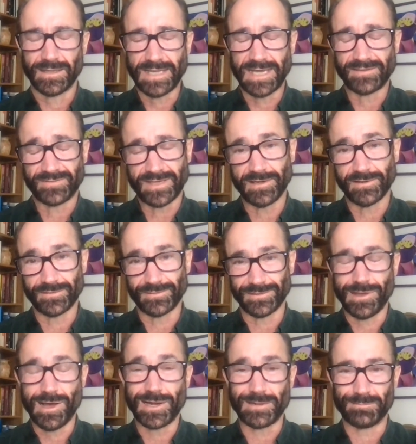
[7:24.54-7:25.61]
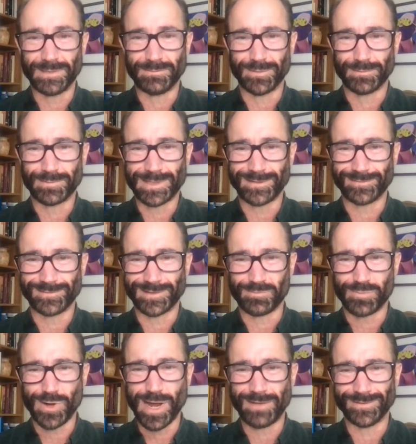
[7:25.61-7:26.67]
That scares a lot of people because of the
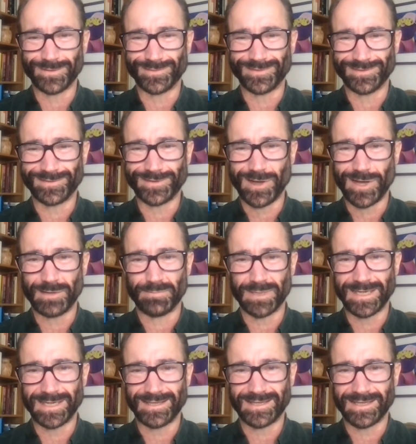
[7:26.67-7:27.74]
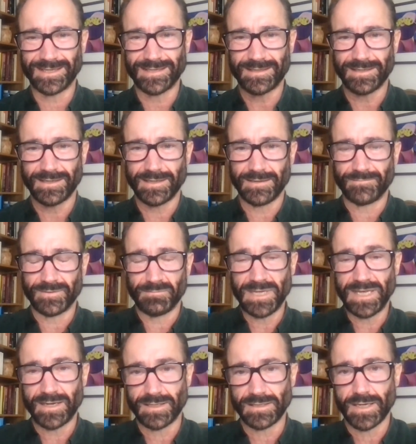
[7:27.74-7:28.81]
privacy side. But I think uh, for
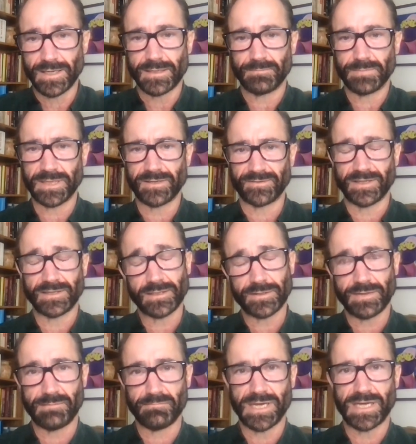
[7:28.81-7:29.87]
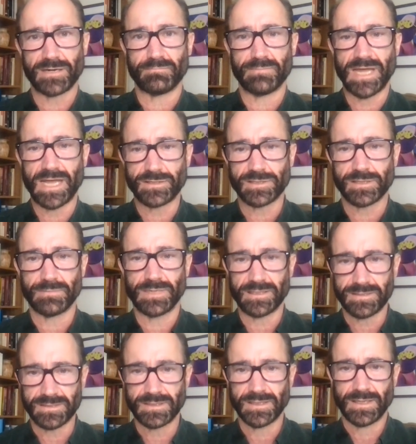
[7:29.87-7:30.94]
me, I like it because I think you get better
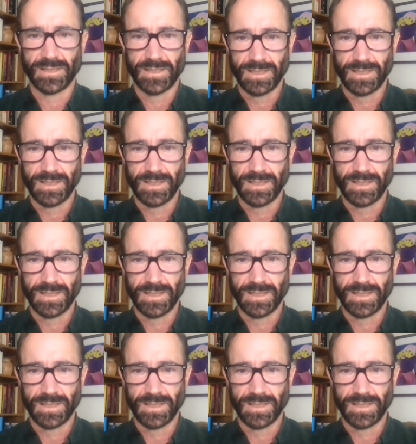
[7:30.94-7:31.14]
measurements.